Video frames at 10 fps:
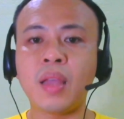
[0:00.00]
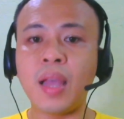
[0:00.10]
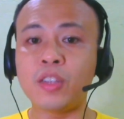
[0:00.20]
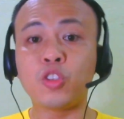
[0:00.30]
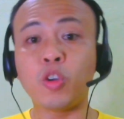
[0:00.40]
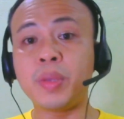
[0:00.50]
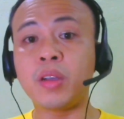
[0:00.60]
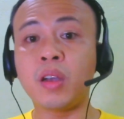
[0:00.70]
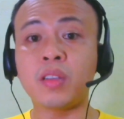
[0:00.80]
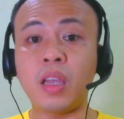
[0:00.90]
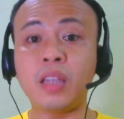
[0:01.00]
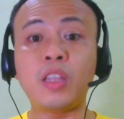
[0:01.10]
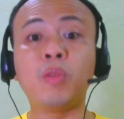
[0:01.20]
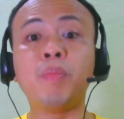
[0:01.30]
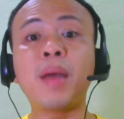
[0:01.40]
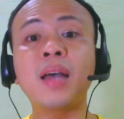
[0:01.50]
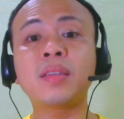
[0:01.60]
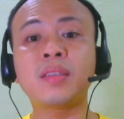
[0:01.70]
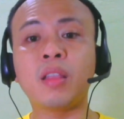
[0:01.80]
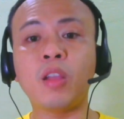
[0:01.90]
And so because it
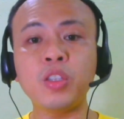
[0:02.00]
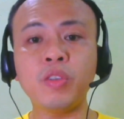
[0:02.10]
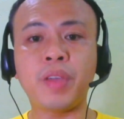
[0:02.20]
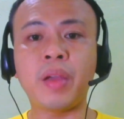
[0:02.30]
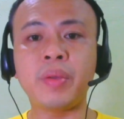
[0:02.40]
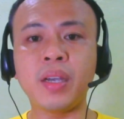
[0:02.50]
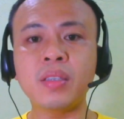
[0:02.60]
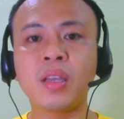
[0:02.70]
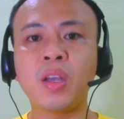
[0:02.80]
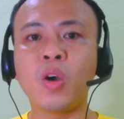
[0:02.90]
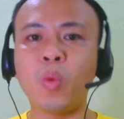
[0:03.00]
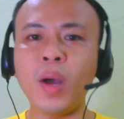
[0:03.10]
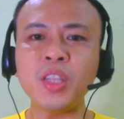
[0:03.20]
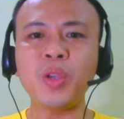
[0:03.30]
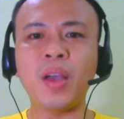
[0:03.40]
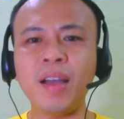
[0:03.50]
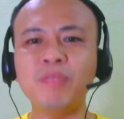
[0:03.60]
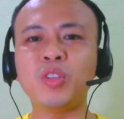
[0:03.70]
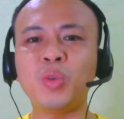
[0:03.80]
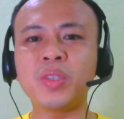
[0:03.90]
encompasses a lot of areas, what you have
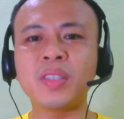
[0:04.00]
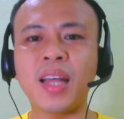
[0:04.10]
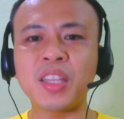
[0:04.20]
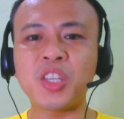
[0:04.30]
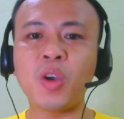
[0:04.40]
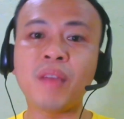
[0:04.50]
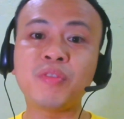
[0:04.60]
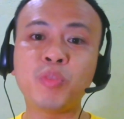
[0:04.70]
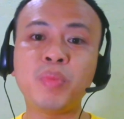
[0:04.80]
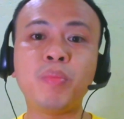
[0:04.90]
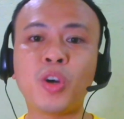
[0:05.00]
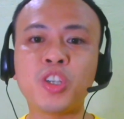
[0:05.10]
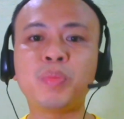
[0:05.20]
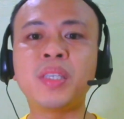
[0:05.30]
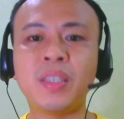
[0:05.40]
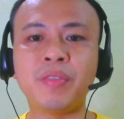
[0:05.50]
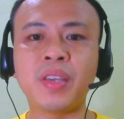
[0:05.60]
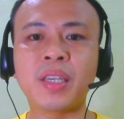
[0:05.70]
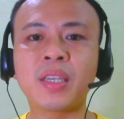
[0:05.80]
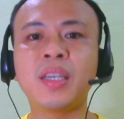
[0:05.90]
to do is that you have to be more
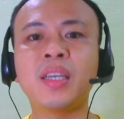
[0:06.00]
specific.